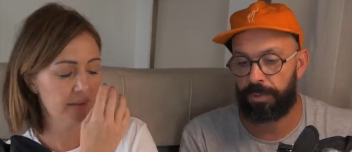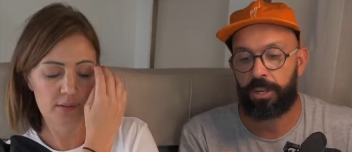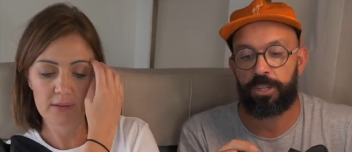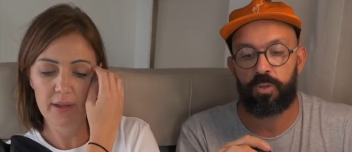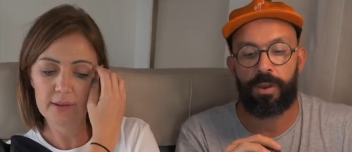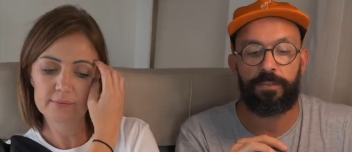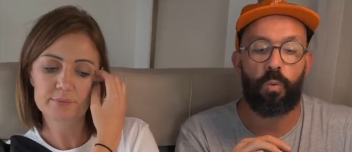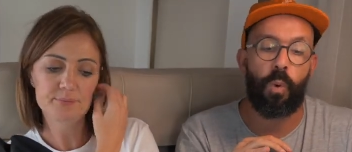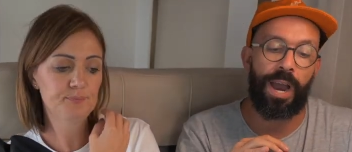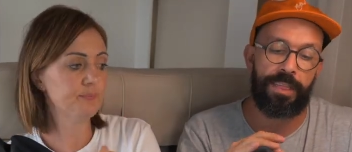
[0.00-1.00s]
Speaker 1: because you mm-hmm. have a
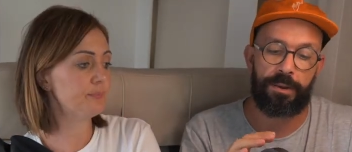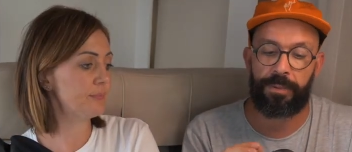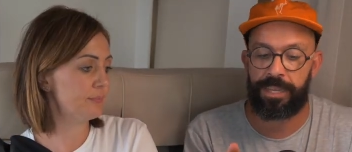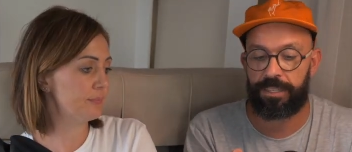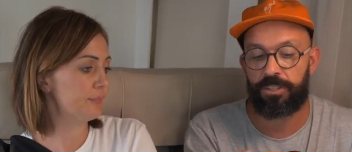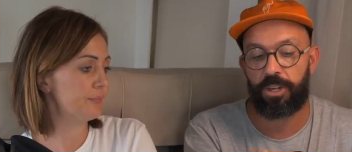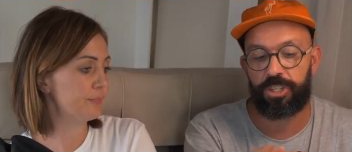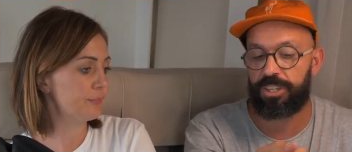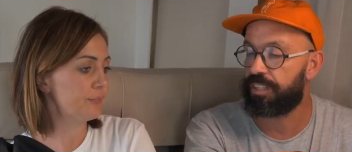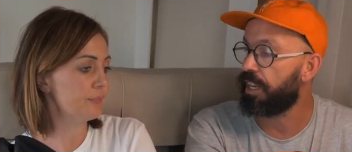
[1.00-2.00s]
wider base it's not
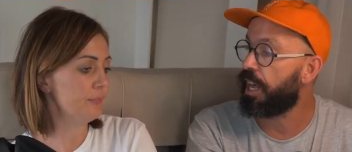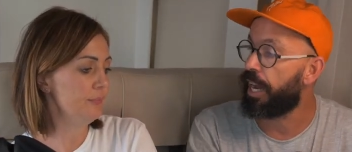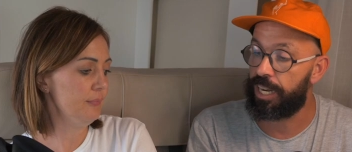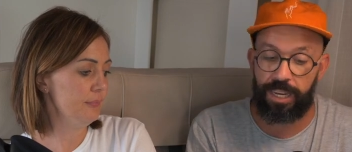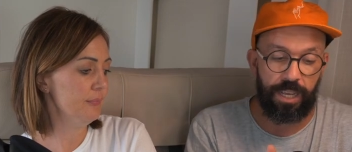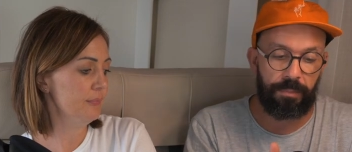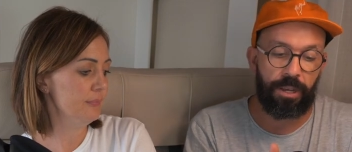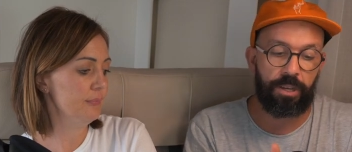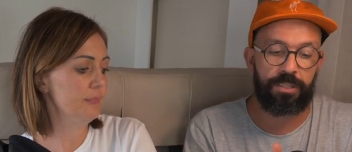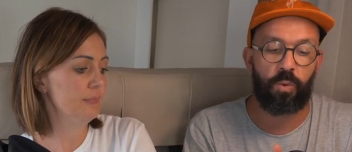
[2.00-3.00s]
just a line
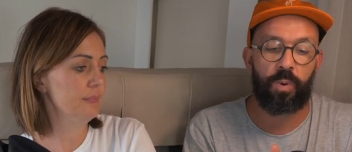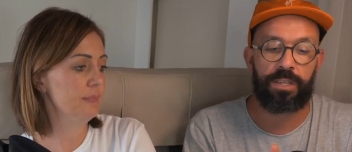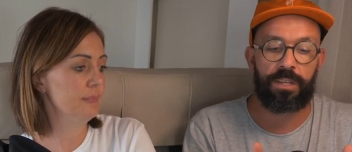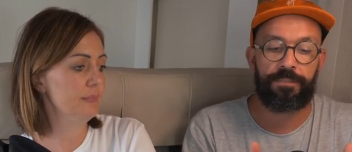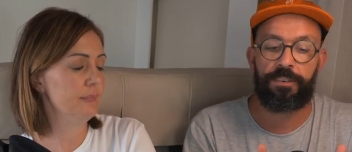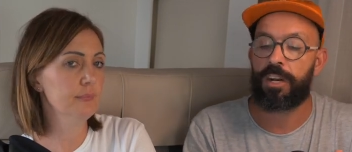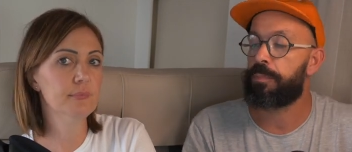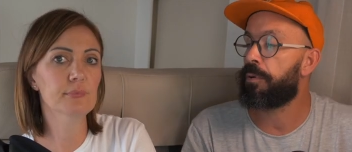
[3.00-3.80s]
because the wheels are far